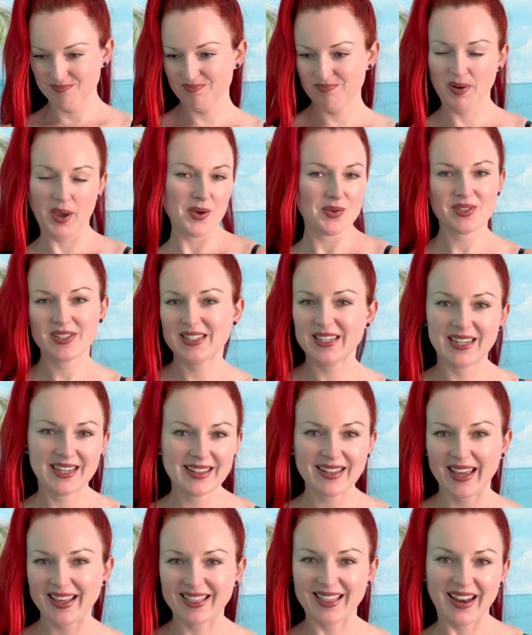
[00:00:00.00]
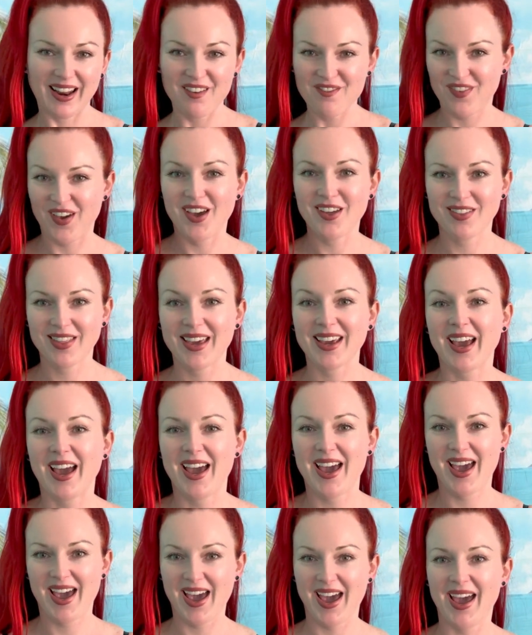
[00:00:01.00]
posting and like that I felt like I
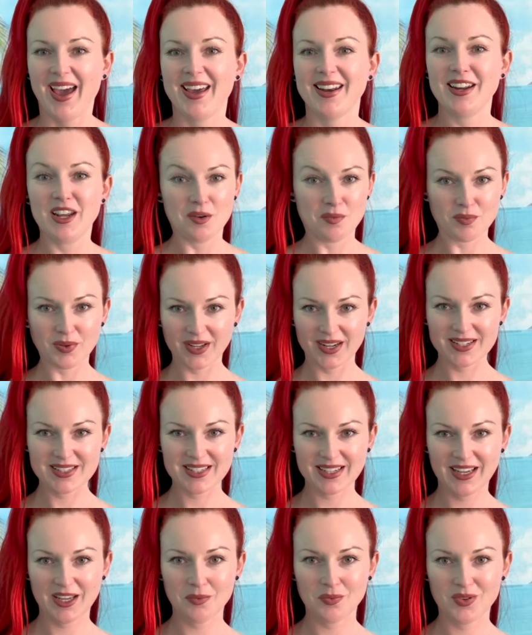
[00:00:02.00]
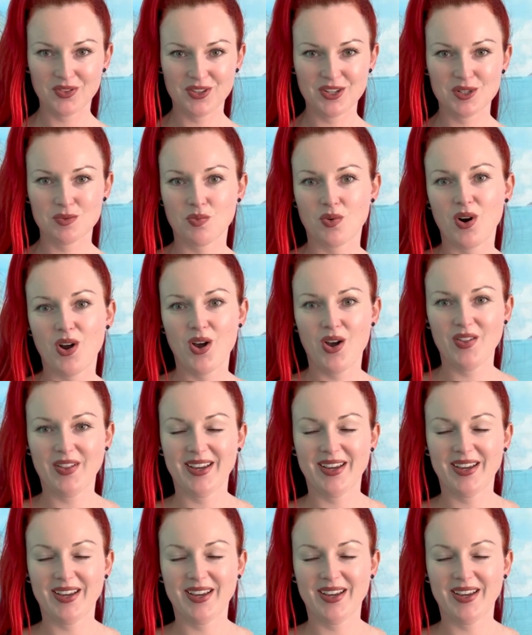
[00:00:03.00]
had implants again with this bra.